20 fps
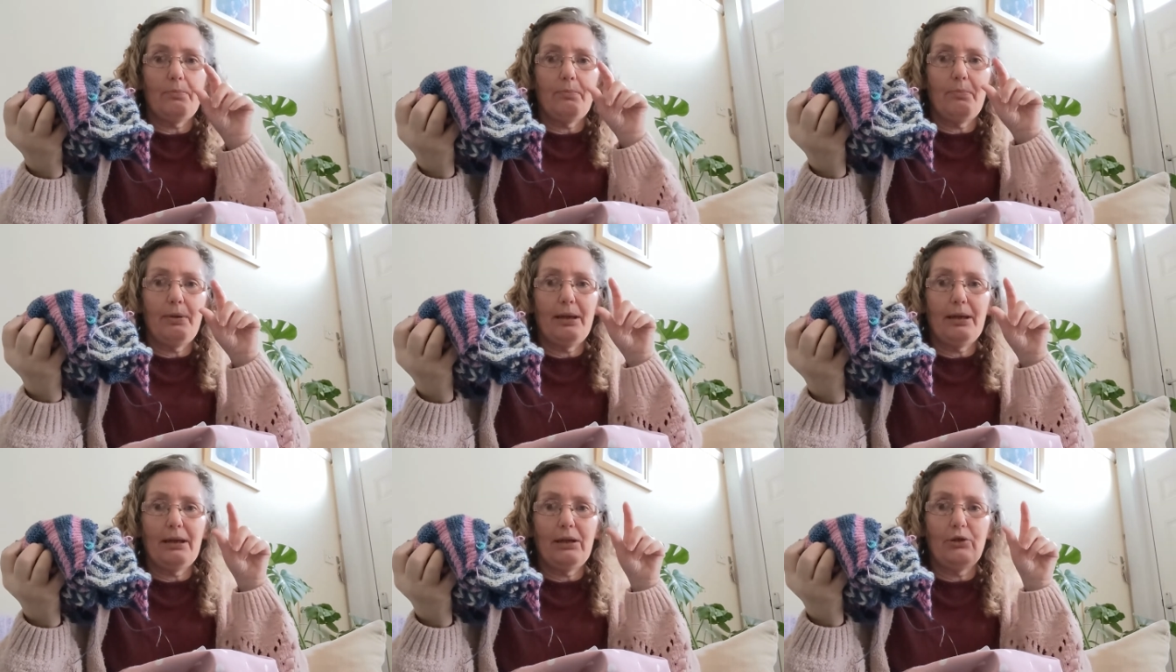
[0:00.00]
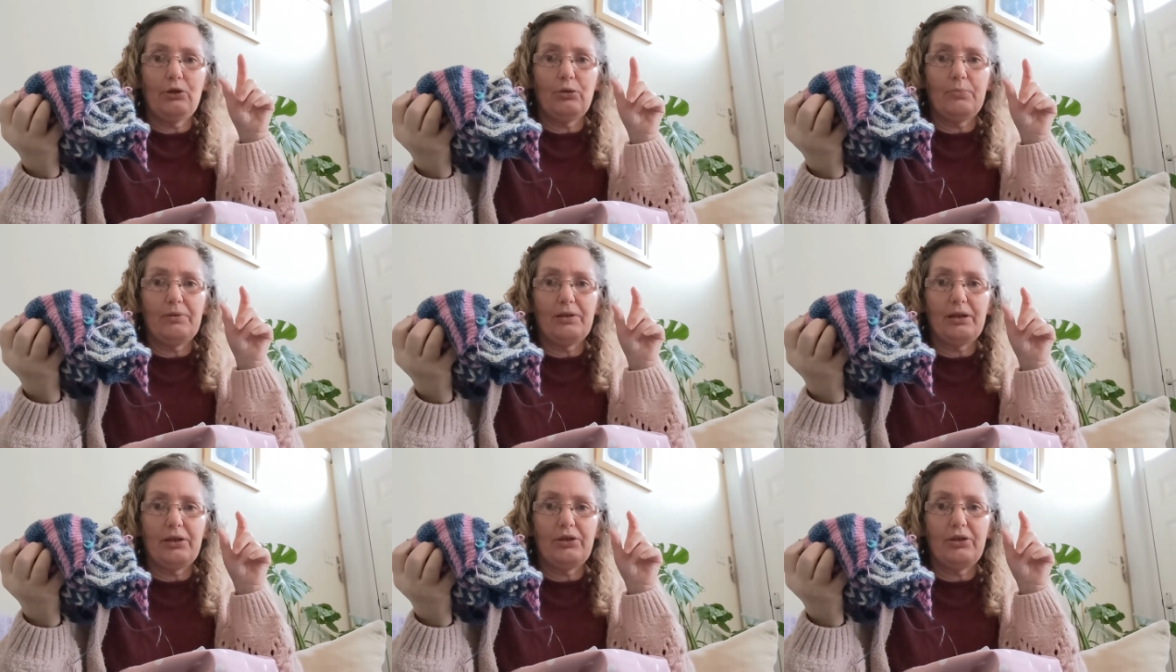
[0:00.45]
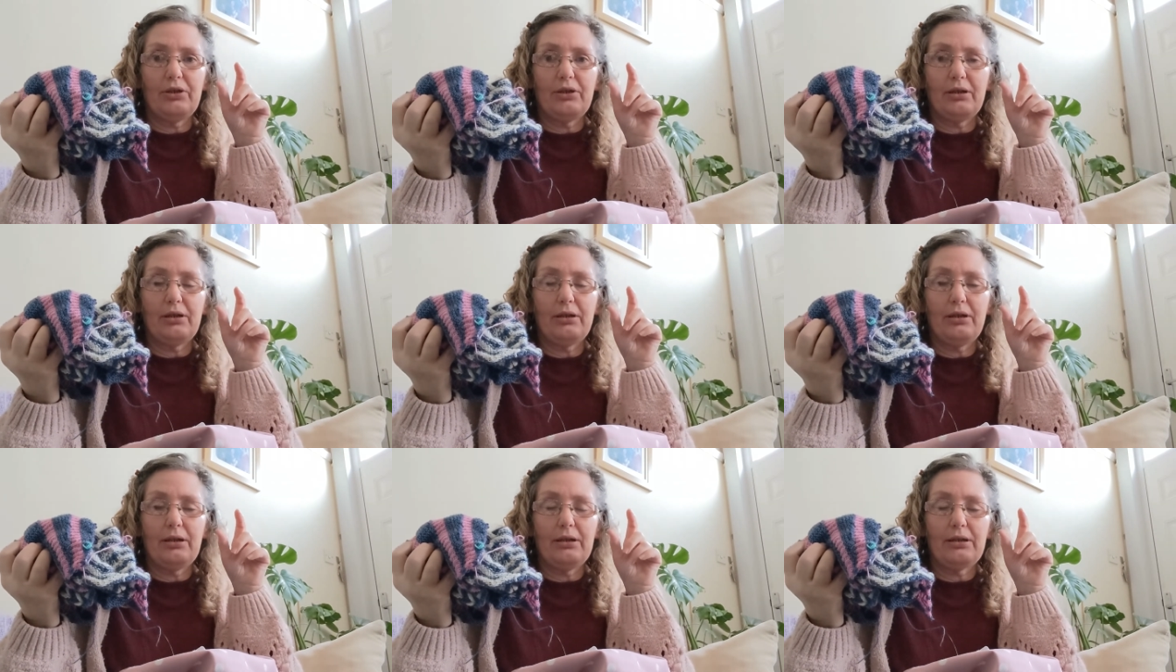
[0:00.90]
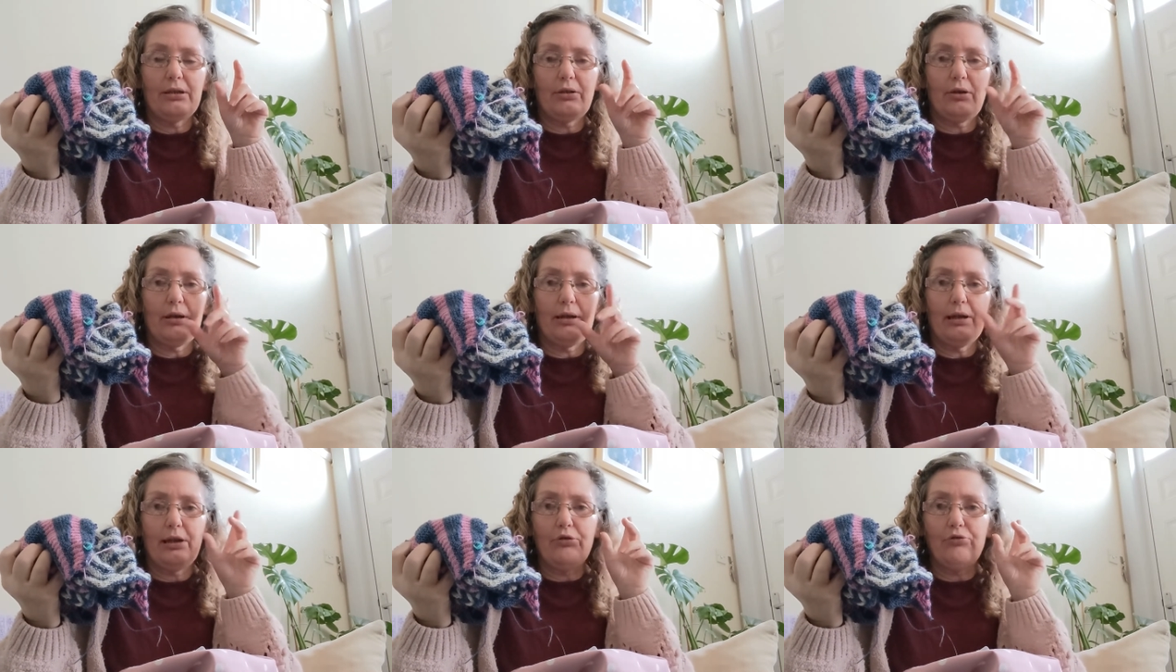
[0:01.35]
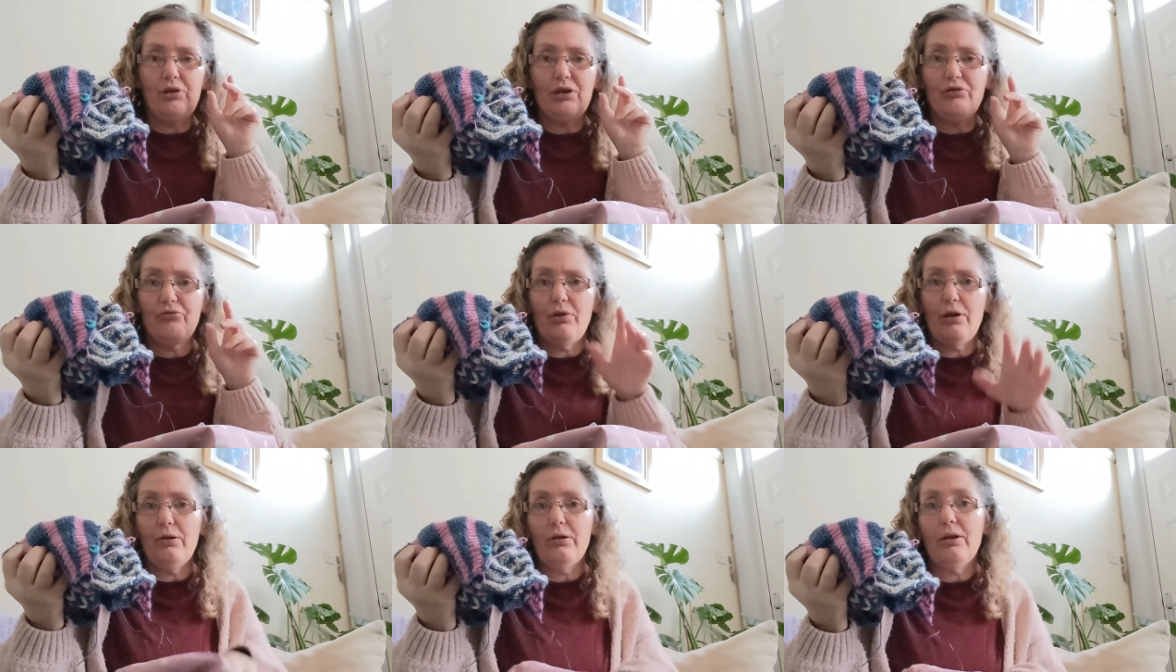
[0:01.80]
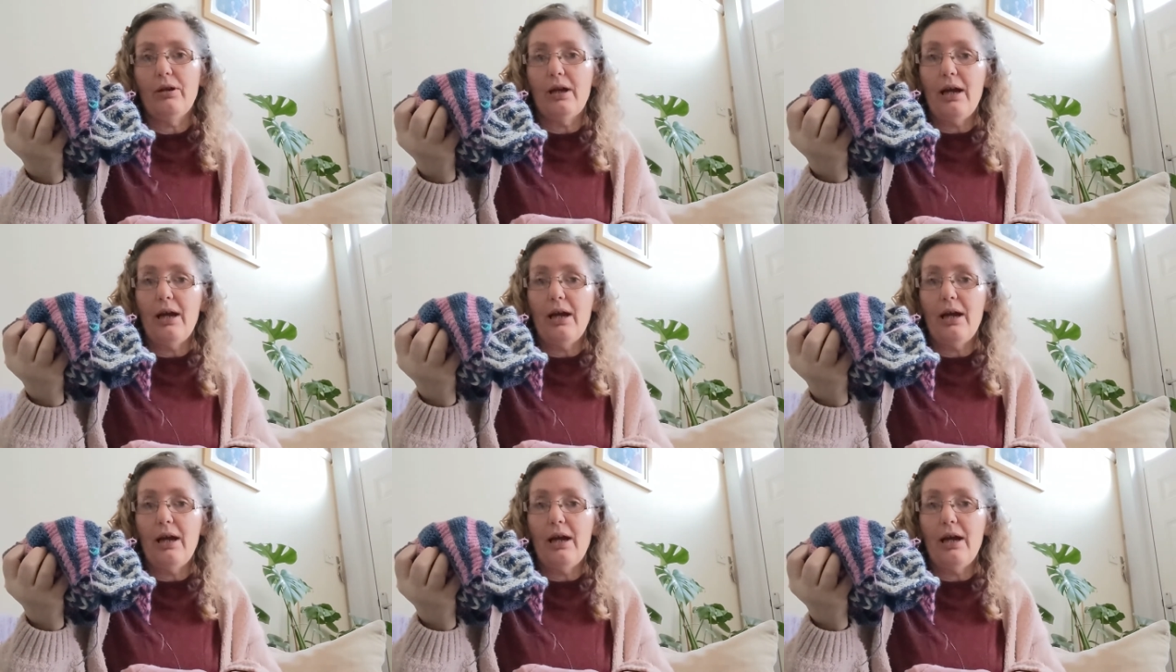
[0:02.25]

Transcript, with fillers: picking up stitches and it's got an increased row